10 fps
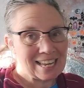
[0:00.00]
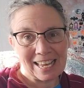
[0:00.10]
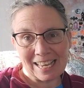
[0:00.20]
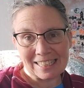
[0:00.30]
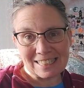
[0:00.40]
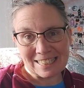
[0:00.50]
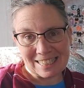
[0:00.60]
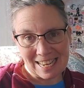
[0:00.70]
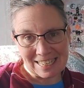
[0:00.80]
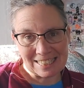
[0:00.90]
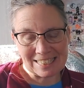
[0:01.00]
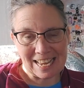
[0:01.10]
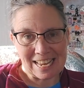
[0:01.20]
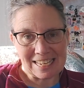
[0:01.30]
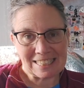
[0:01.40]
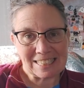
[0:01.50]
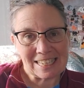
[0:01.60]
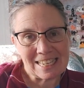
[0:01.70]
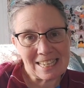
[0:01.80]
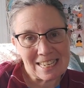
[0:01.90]
And today's date
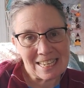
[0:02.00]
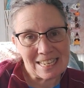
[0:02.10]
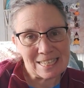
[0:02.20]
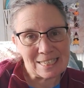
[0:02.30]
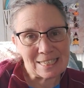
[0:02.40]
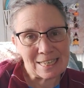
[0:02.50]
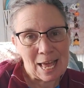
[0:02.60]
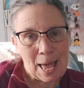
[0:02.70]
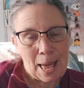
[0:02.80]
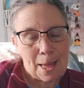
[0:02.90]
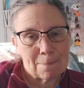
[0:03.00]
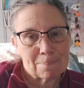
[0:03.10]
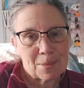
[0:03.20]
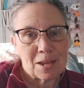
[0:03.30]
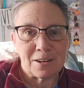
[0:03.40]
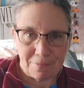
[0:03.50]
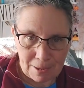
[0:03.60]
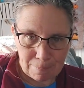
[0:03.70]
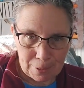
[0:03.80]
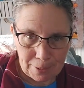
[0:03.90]
is
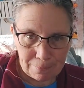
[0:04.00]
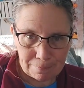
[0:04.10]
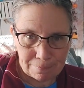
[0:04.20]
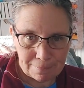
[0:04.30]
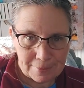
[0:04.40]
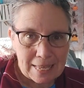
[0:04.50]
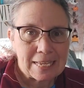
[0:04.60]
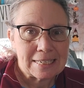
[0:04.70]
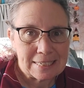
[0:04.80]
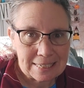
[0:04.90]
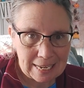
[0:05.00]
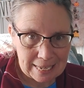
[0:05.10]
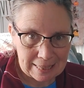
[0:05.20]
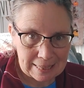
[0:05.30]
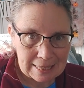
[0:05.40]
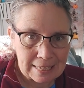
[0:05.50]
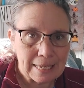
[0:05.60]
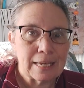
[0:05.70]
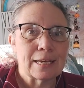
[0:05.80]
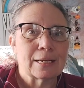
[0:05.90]
November 10th,
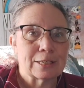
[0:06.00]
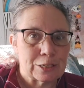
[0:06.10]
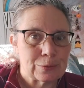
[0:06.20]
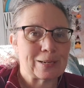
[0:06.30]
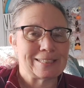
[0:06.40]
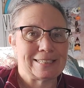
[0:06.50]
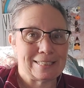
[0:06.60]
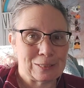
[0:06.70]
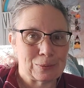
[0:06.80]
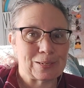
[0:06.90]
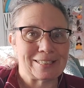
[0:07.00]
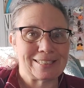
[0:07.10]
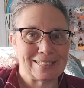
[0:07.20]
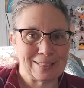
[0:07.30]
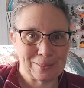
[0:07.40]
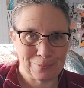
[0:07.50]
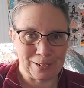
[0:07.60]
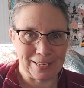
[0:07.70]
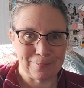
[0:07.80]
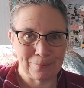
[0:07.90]

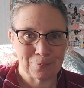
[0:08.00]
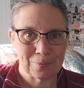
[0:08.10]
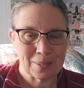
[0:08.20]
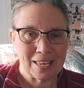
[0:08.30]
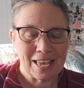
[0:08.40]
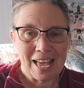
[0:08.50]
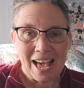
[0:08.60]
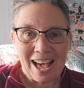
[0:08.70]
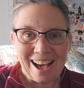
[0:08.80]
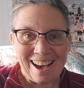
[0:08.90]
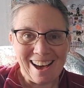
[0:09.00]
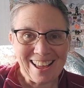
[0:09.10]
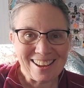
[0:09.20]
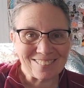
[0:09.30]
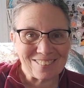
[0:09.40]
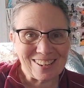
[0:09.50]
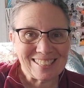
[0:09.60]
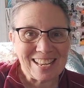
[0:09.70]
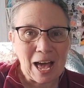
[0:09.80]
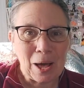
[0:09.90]
2023. Hi, everyone.
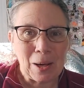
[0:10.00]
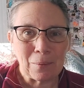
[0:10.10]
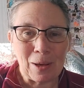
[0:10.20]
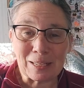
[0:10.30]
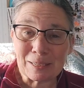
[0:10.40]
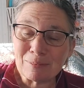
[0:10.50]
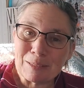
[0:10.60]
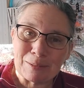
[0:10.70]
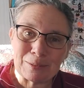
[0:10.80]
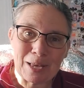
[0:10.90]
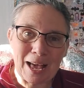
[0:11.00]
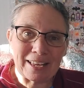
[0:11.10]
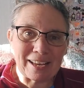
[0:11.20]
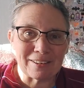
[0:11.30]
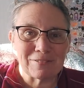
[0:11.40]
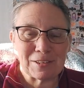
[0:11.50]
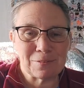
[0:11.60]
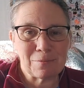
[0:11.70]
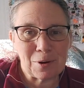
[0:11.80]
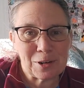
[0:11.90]
Welcome to, I got a
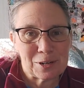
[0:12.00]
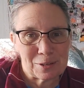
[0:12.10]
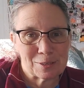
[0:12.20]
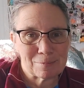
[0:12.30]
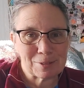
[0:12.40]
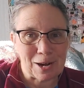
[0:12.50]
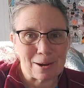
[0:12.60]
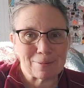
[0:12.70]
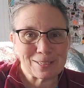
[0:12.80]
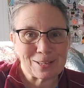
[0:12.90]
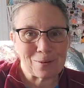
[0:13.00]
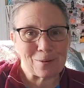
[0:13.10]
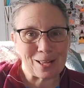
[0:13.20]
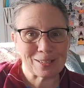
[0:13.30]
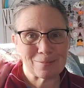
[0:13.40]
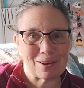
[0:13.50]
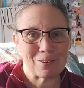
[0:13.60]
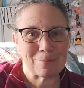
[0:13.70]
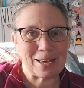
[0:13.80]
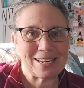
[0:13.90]
few more new subscribers, so welcome
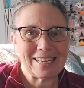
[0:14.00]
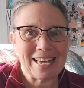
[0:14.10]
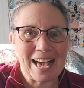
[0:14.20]
everybody.